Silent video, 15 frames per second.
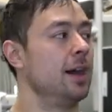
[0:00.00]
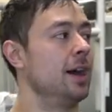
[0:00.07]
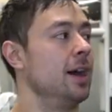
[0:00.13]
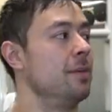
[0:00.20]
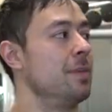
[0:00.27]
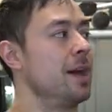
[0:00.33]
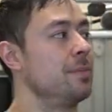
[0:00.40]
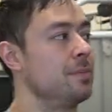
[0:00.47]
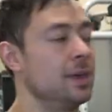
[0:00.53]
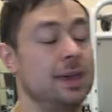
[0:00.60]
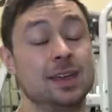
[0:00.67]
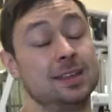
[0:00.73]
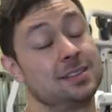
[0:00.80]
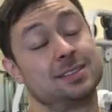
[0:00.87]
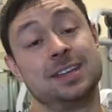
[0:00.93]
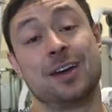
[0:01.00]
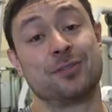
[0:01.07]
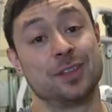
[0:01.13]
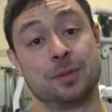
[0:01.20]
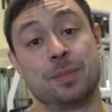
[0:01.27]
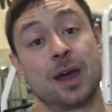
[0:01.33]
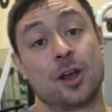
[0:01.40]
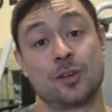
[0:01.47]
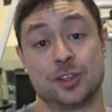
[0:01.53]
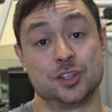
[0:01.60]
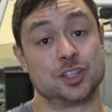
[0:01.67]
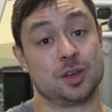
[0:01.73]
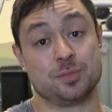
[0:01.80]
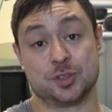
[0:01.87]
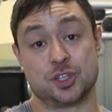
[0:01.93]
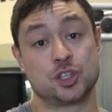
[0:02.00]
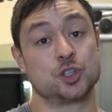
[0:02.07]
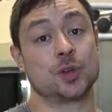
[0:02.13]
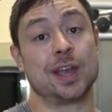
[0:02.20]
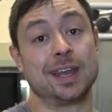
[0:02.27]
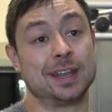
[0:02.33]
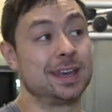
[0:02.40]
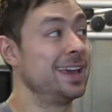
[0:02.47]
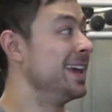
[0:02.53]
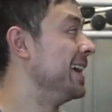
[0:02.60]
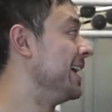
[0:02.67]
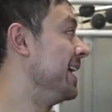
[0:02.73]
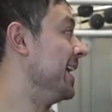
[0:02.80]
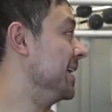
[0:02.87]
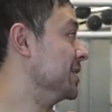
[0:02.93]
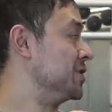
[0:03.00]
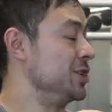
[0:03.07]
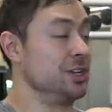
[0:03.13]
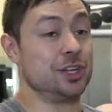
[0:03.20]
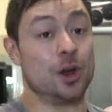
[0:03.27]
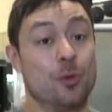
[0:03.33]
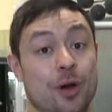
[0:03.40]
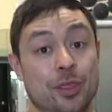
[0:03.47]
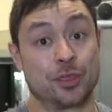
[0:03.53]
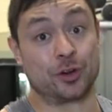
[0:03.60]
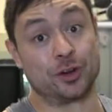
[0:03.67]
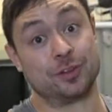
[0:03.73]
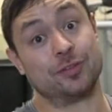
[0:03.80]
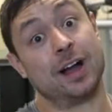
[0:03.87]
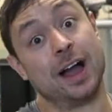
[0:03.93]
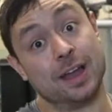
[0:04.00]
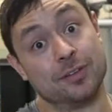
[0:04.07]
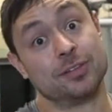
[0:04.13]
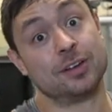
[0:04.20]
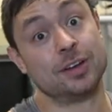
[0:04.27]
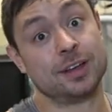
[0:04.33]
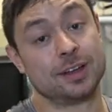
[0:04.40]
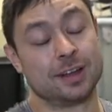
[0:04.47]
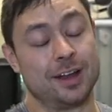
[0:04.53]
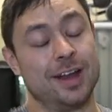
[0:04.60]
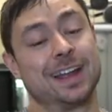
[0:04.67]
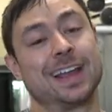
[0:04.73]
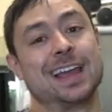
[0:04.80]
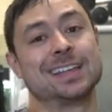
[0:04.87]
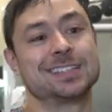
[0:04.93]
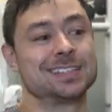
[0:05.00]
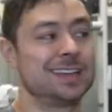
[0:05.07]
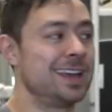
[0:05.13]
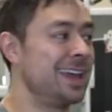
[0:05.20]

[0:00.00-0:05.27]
Uh, I, it's definitely better than jumping straight into, you know, 135. All right, guys?